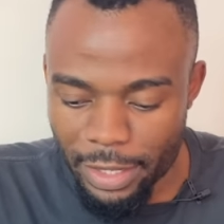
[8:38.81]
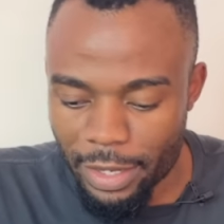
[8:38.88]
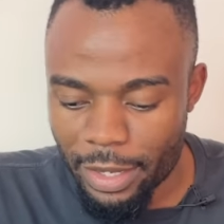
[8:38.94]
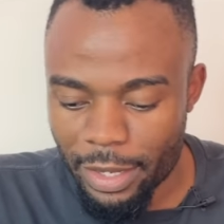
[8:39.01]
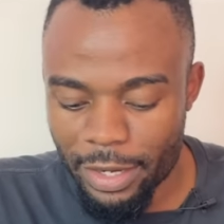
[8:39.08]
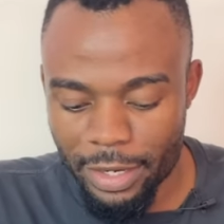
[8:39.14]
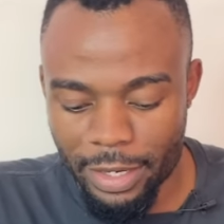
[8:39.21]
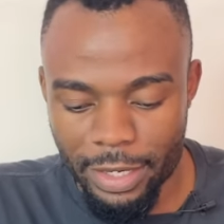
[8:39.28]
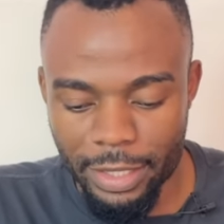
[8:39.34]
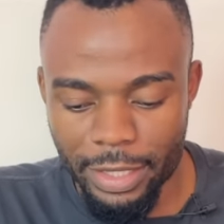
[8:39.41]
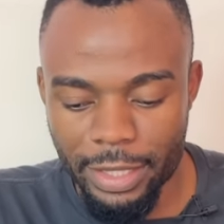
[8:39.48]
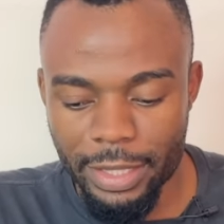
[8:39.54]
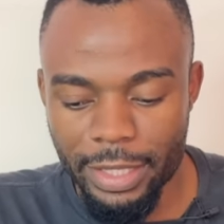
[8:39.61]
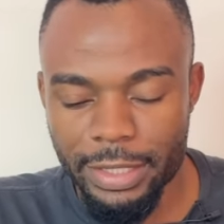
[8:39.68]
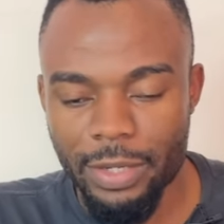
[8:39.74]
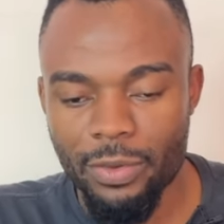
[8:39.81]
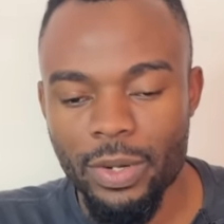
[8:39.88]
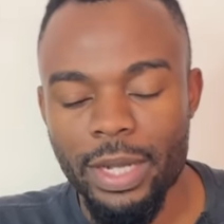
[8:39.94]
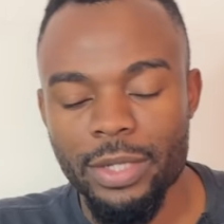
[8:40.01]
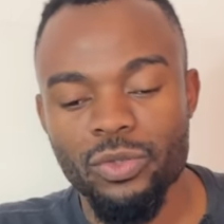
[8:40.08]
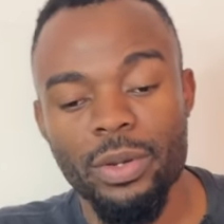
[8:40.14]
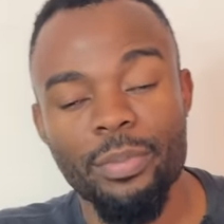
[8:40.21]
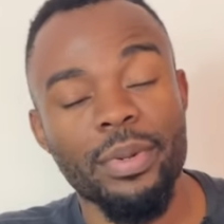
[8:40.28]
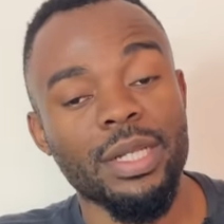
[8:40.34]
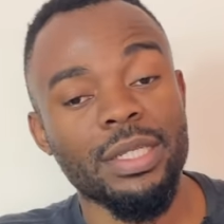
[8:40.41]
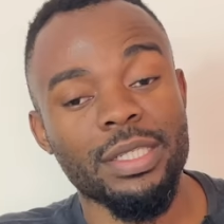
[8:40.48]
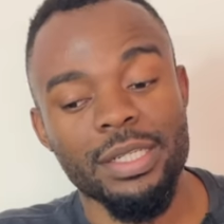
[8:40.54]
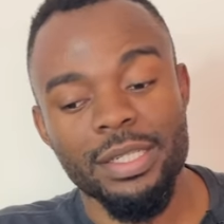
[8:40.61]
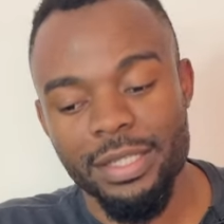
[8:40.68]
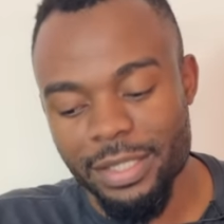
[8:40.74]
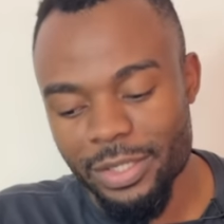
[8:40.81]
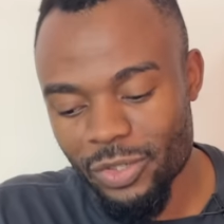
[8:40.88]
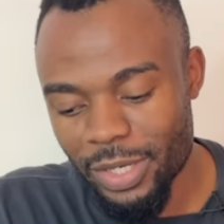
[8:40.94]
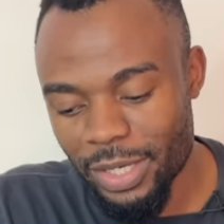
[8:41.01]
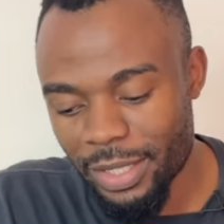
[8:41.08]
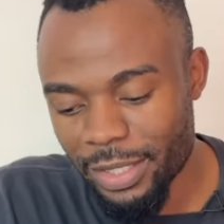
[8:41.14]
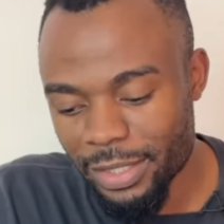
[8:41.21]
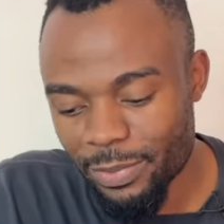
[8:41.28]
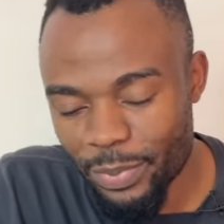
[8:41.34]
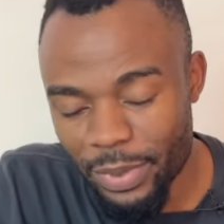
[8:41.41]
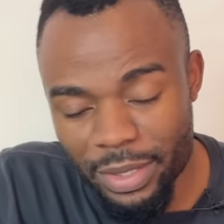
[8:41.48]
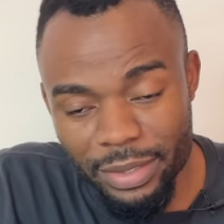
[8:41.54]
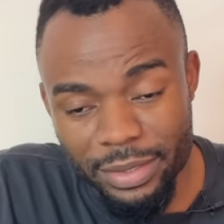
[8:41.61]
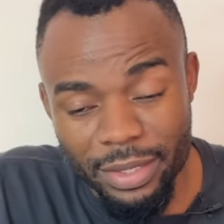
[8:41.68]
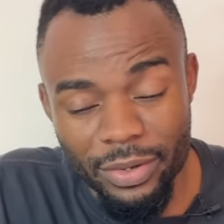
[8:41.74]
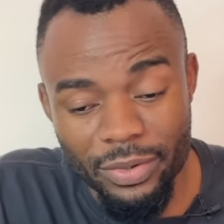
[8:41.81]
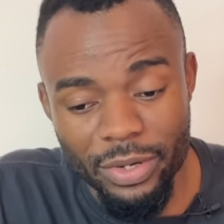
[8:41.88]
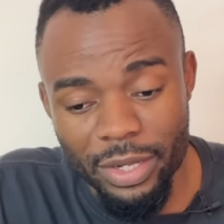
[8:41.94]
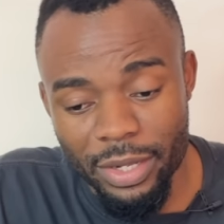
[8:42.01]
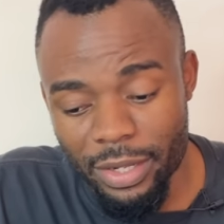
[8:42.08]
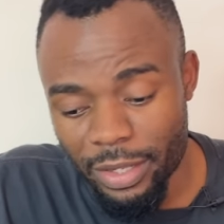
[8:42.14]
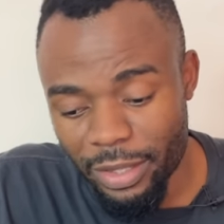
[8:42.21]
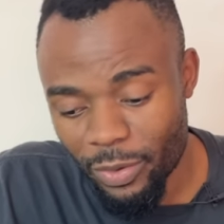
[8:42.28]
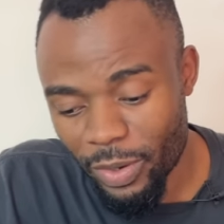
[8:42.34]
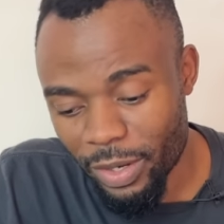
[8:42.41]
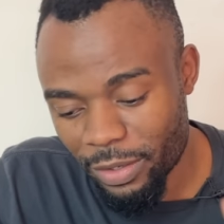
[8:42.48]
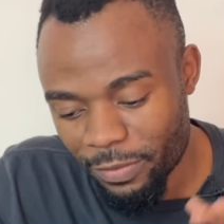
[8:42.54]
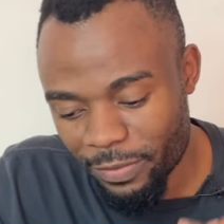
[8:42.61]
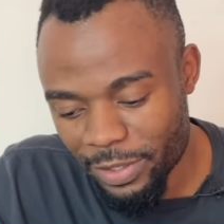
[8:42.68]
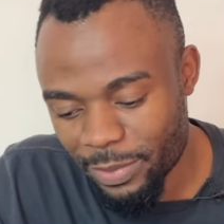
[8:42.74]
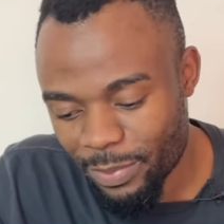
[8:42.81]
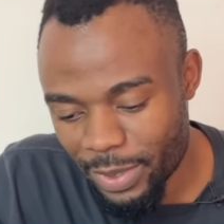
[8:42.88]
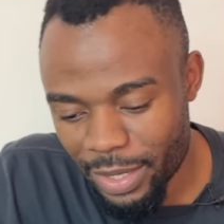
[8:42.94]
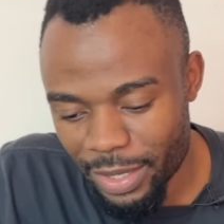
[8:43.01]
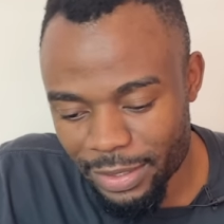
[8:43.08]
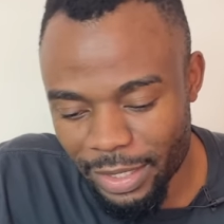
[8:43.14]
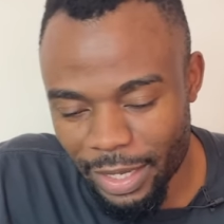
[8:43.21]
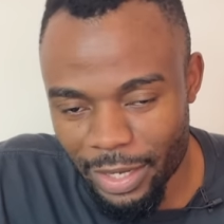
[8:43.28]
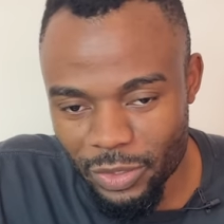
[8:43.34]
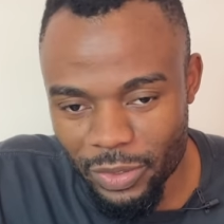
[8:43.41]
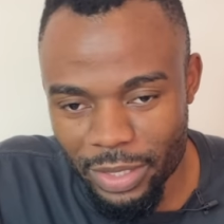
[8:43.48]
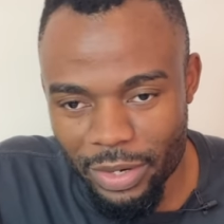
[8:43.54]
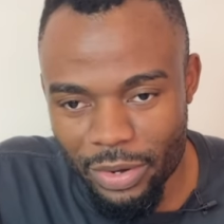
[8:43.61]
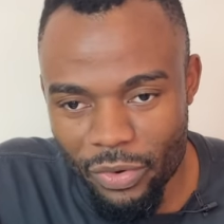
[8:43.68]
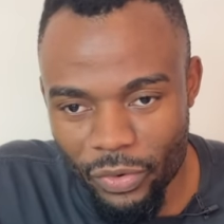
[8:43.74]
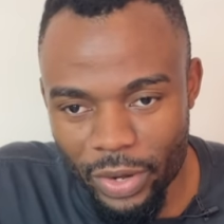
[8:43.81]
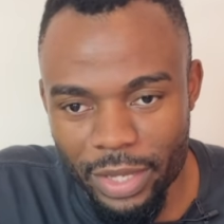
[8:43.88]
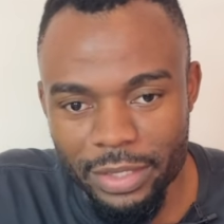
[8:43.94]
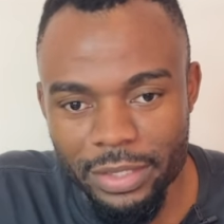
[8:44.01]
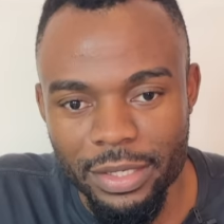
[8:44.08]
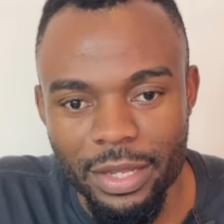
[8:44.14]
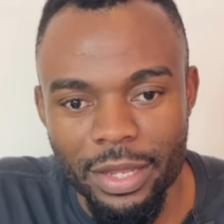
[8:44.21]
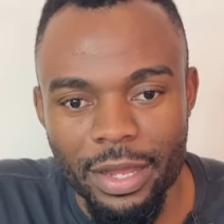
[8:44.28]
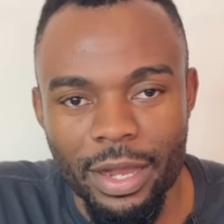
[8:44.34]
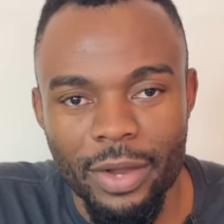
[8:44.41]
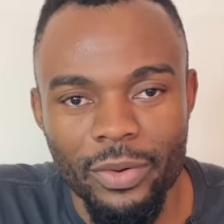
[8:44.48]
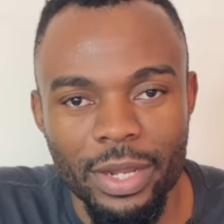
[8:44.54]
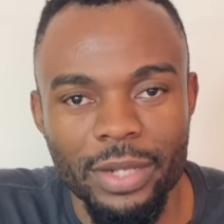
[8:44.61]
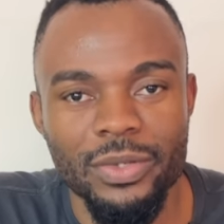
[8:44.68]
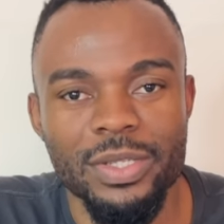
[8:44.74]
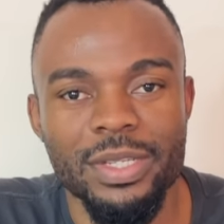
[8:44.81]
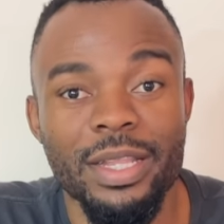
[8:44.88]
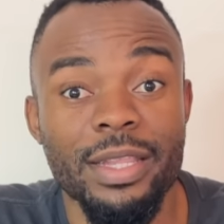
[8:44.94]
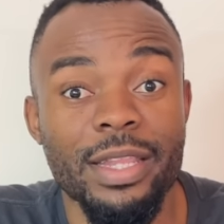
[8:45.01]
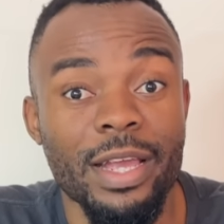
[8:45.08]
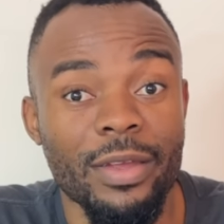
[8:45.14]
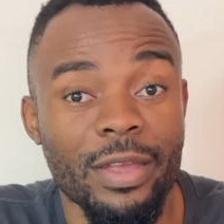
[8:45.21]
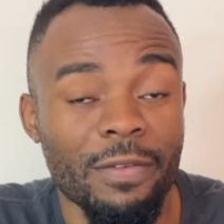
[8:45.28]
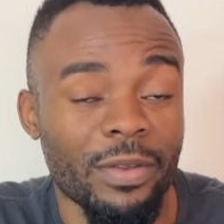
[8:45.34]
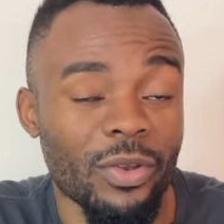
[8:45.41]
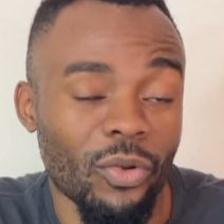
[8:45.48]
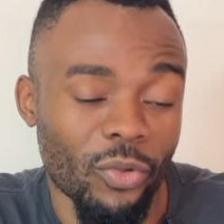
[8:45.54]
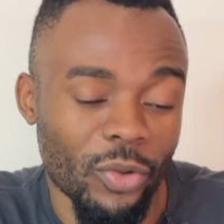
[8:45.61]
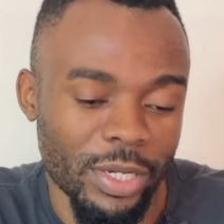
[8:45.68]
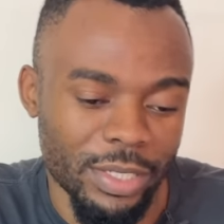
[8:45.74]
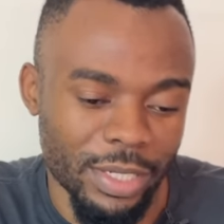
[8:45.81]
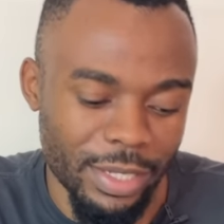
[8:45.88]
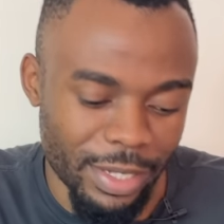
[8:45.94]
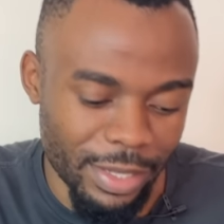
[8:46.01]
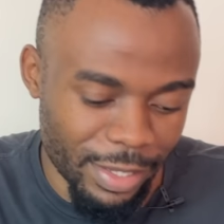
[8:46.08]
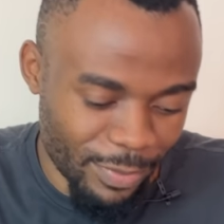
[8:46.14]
And another thing that I would like to appreciate is actually the speaker sound. The quality of the speakers are actually great. I would like to say that they're even greater than the